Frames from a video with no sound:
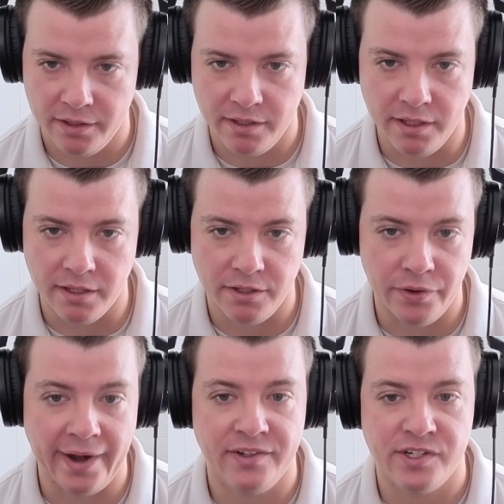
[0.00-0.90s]
the
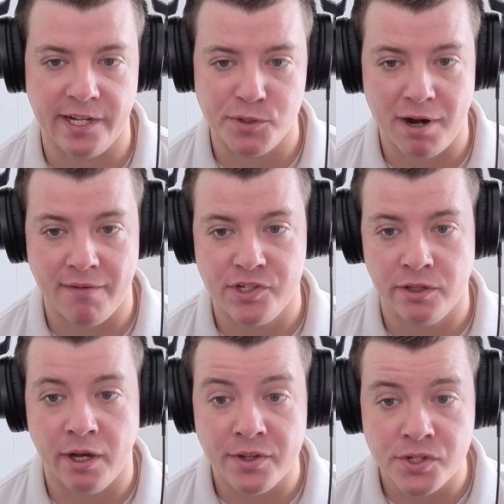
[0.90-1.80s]
United States privacy
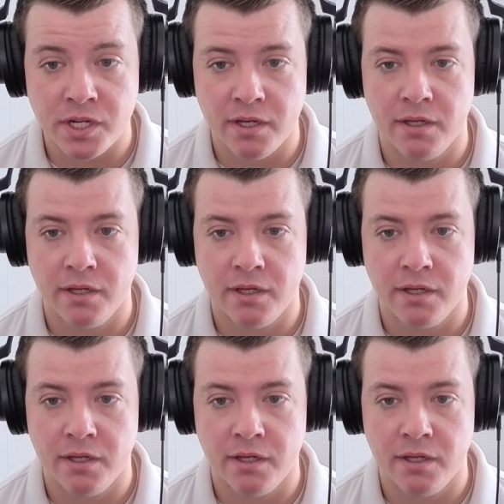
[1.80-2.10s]
laws,